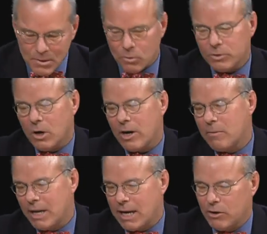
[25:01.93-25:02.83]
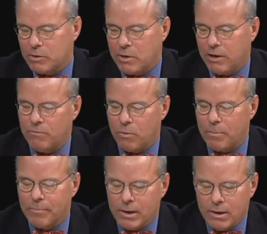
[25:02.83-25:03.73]
We're talking about how it's paid for.
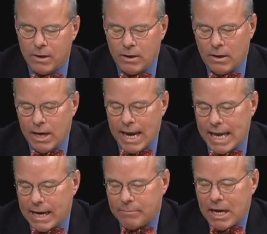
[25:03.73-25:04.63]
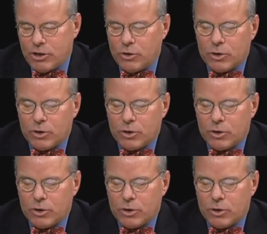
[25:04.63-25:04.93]
And I'm not sure,